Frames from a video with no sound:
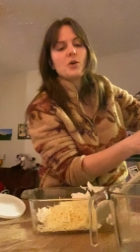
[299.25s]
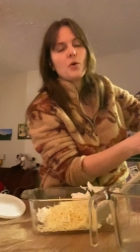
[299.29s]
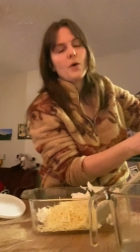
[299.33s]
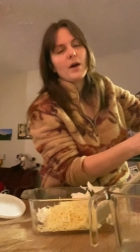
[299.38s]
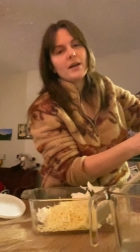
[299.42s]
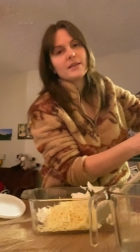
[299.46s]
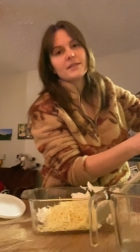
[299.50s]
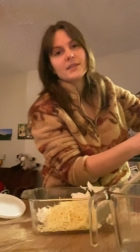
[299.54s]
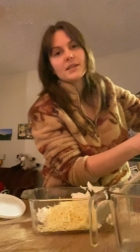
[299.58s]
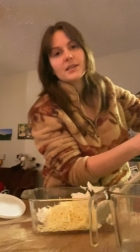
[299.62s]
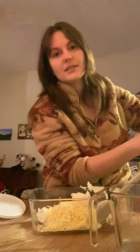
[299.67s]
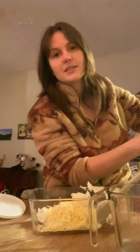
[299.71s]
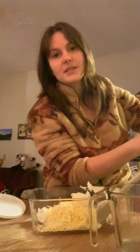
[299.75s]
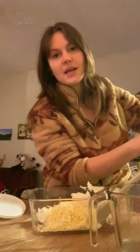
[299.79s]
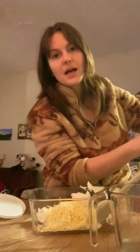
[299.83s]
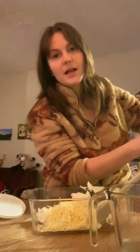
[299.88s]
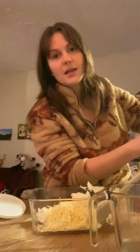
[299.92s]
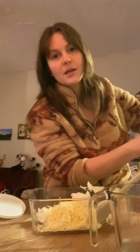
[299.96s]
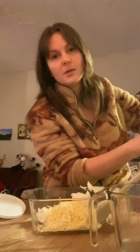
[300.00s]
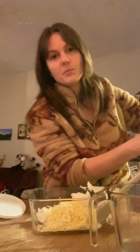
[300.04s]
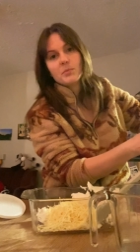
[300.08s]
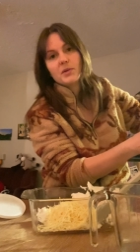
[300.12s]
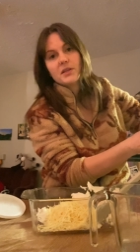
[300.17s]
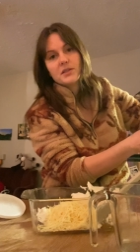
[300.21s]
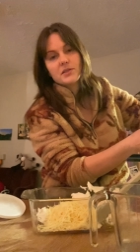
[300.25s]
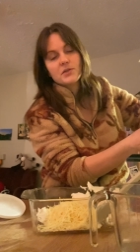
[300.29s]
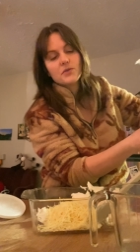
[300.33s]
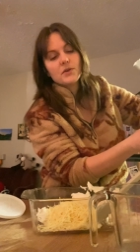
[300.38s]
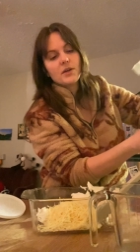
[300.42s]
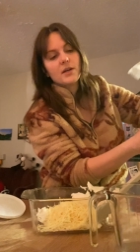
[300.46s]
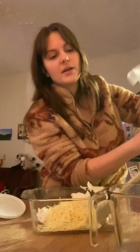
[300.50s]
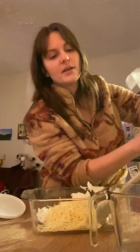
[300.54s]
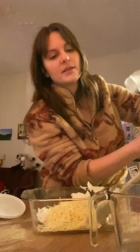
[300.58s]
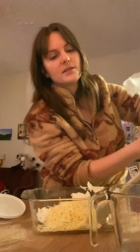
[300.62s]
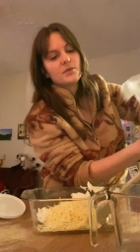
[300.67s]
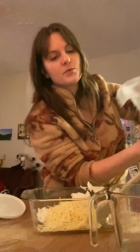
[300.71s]
know why I said Italian
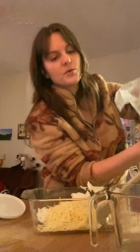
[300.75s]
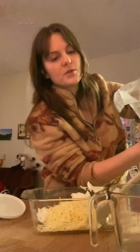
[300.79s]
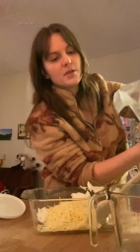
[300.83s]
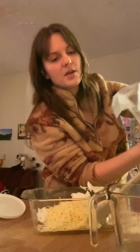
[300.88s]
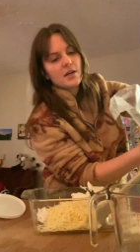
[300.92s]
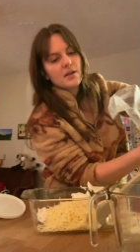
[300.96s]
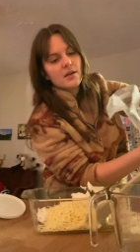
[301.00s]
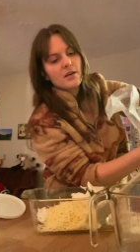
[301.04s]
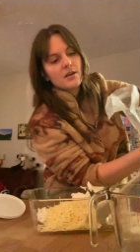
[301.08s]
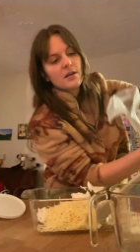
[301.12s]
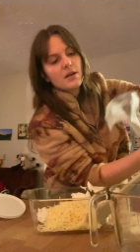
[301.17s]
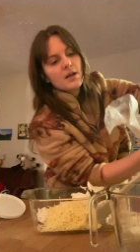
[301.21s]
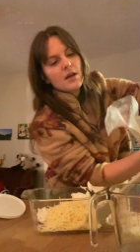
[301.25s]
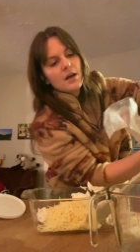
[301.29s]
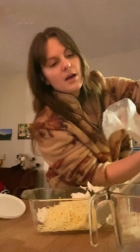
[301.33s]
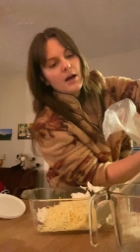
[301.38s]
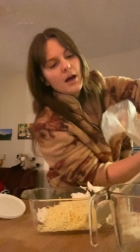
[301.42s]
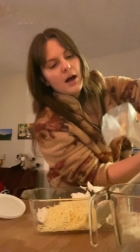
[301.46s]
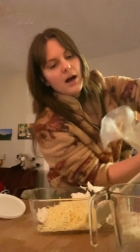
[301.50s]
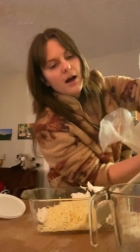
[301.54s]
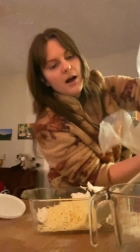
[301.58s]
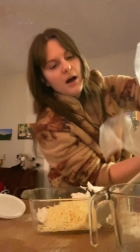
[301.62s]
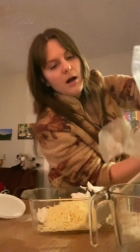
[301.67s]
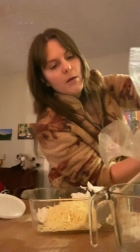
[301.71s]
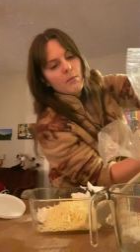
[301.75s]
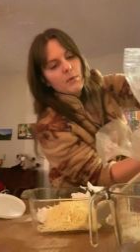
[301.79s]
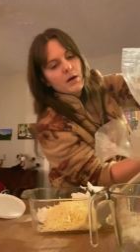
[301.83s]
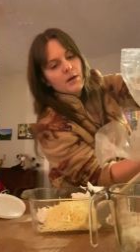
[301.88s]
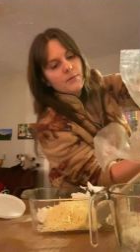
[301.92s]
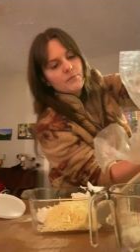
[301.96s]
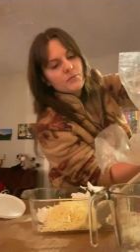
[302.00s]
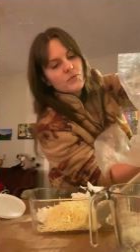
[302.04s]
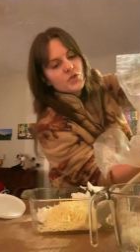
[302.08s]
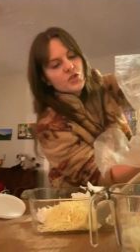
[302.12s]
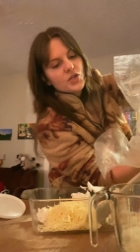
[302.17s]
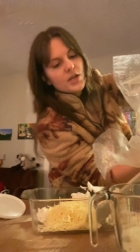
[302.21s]
pizzeria. It's redundant.
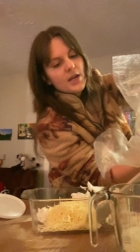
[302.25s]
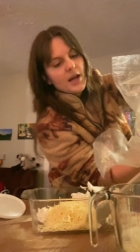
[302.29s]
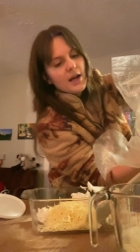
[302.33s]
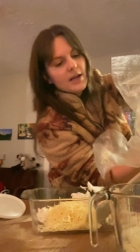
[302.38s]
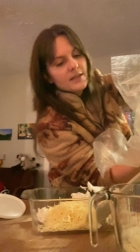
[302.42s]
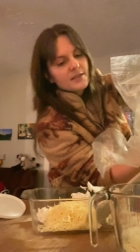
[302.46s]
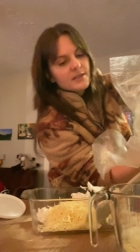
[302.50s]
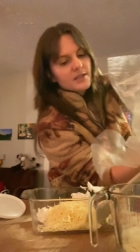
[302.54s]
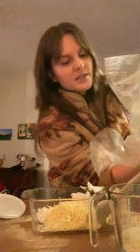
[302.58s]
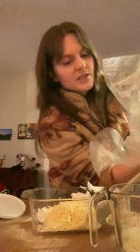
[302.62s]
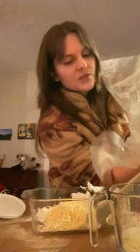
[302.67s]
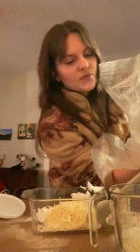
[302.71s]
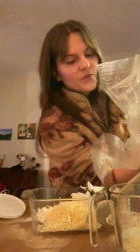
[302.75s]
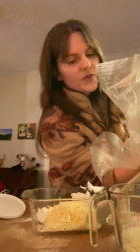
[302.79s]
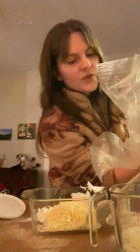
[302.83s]
She has this